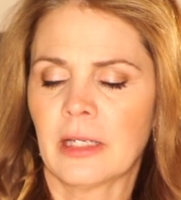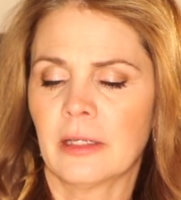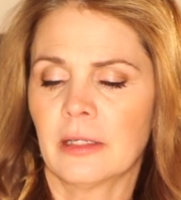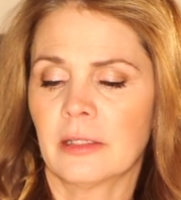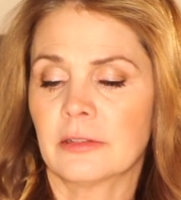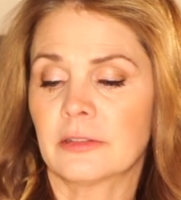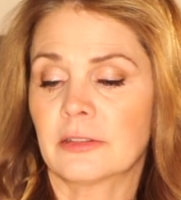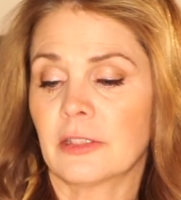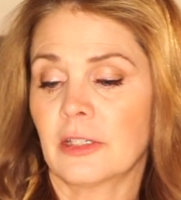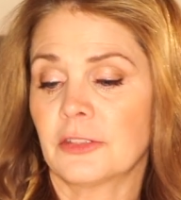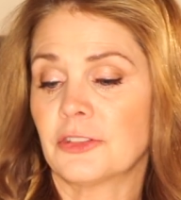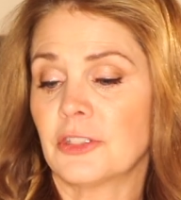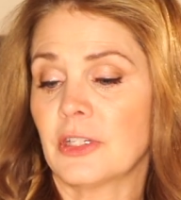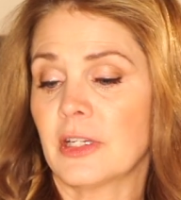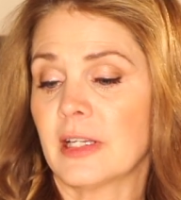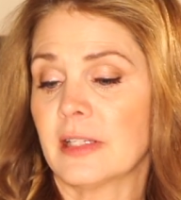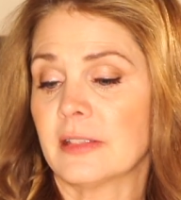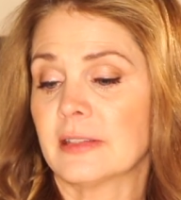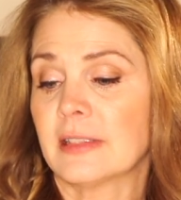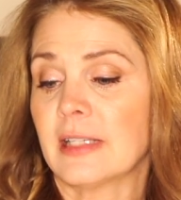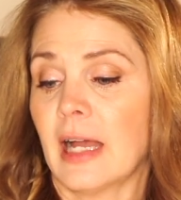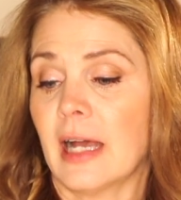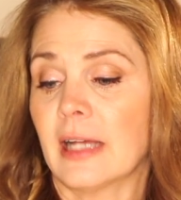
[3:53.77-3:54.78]
such
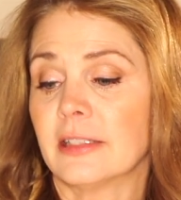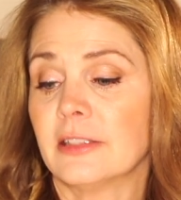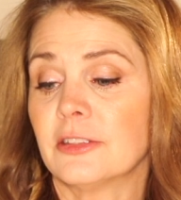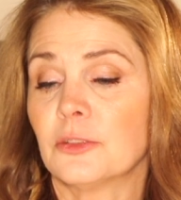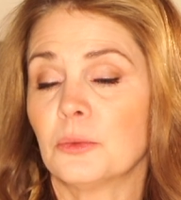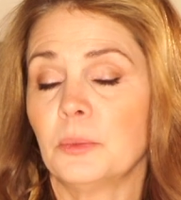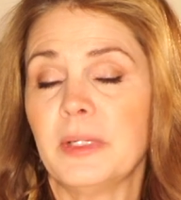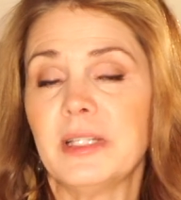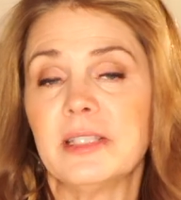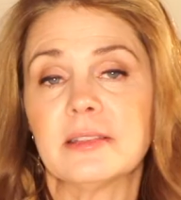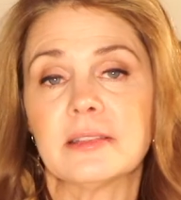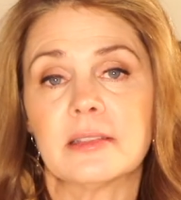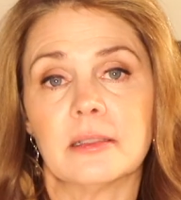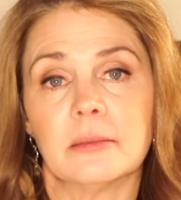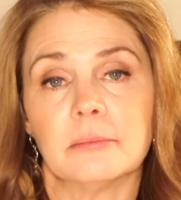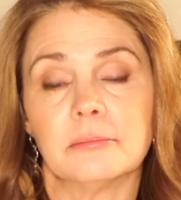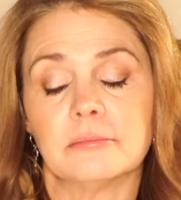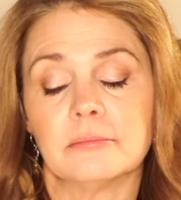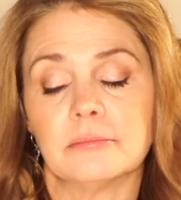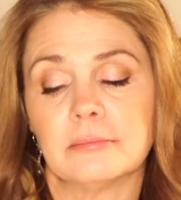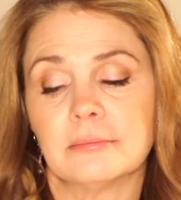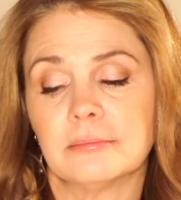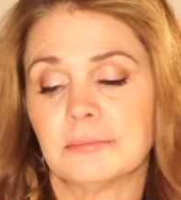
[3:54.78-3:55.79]
as God is
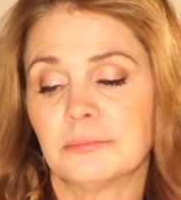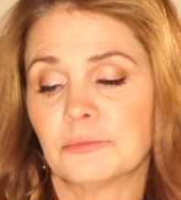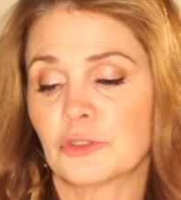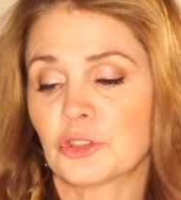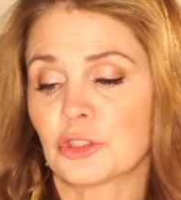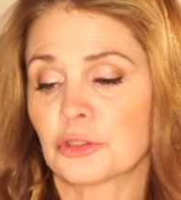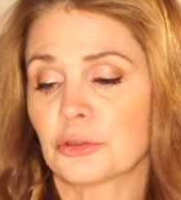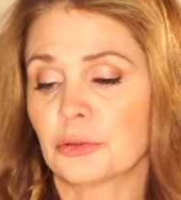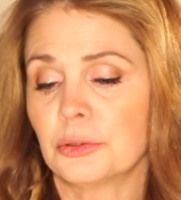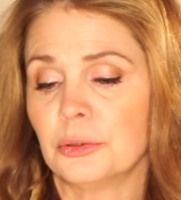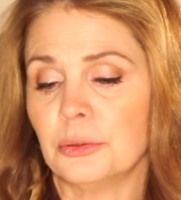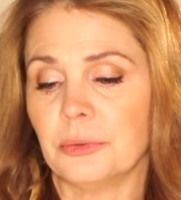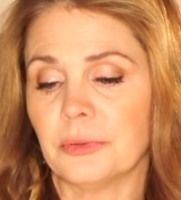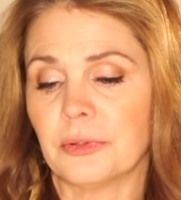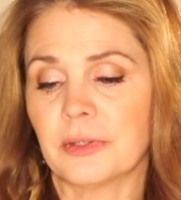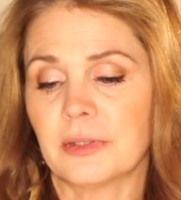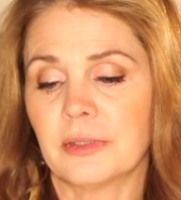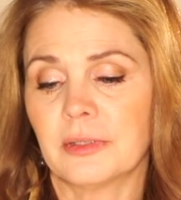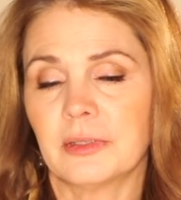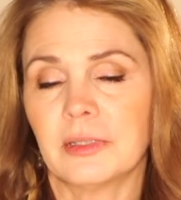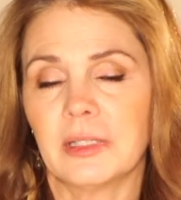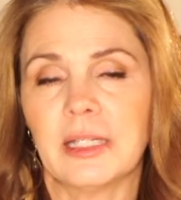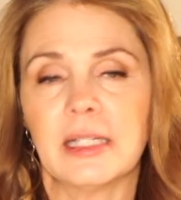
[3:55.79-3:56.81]
wisdom,
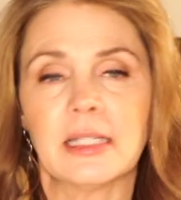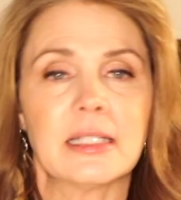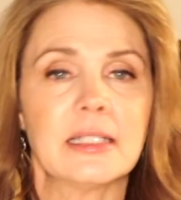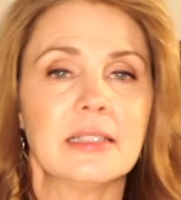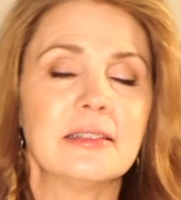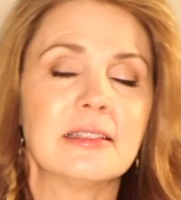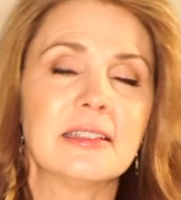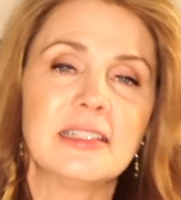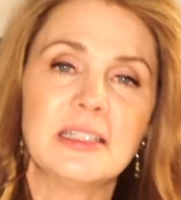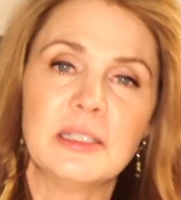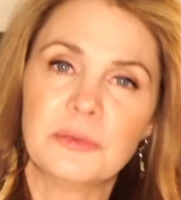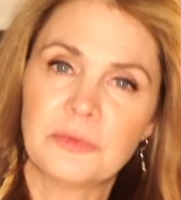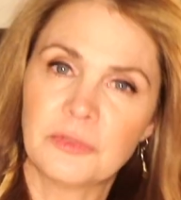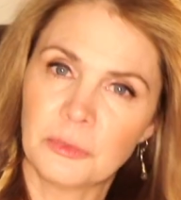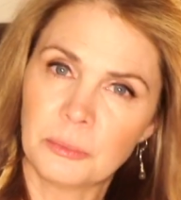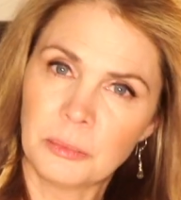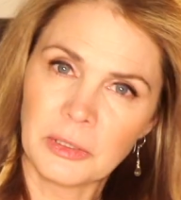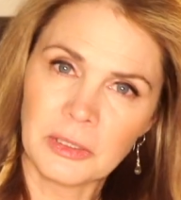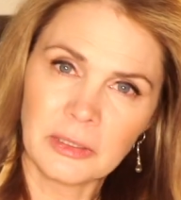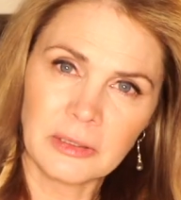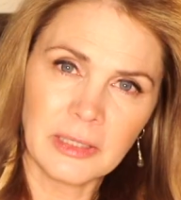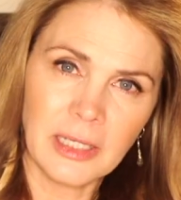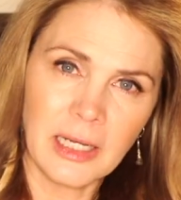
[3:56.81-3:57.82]
truth,
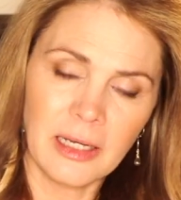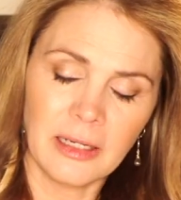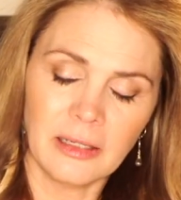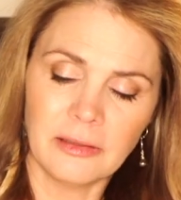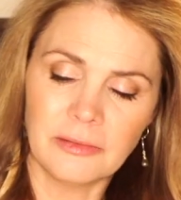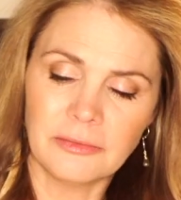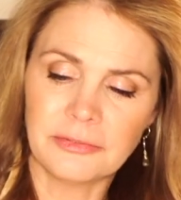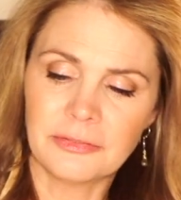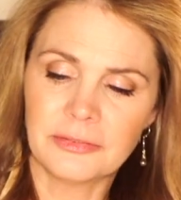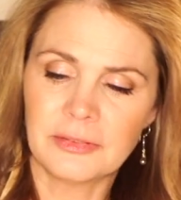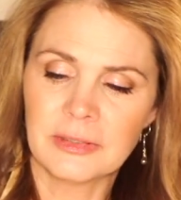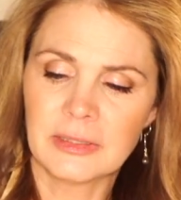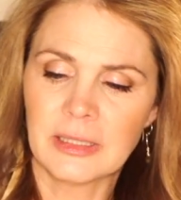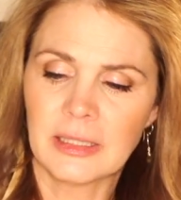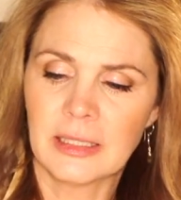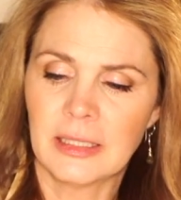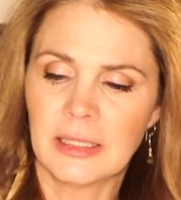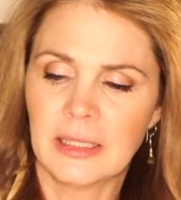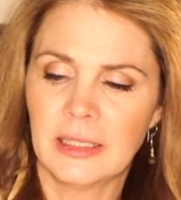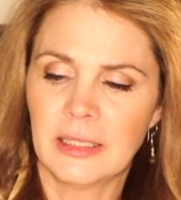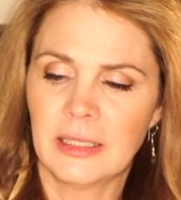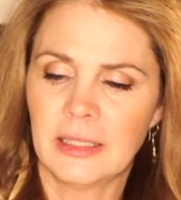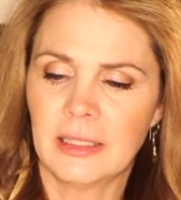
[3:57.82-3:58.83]
inconceivable love.
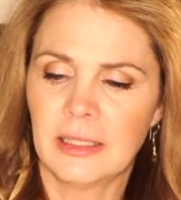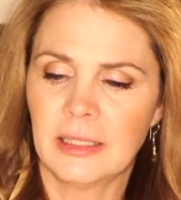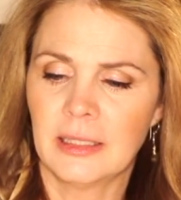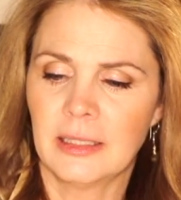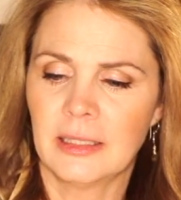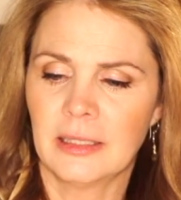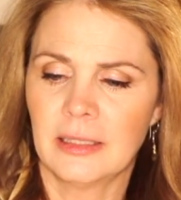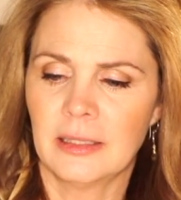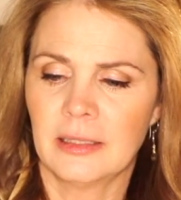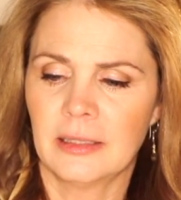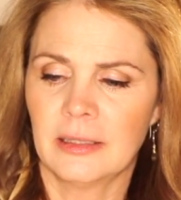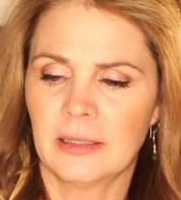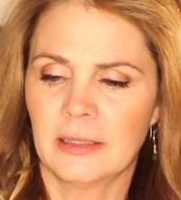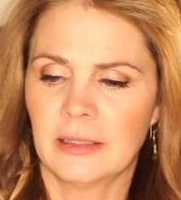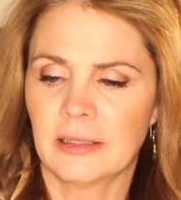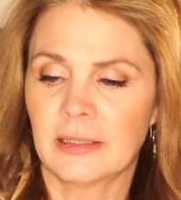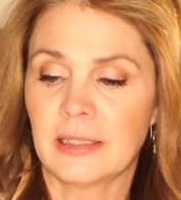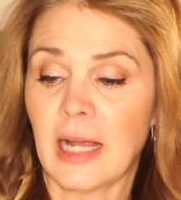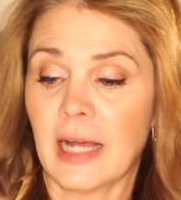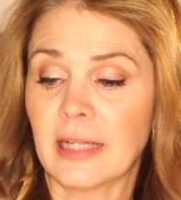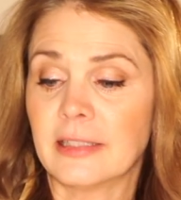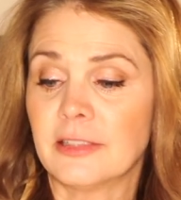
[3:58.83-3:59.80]
God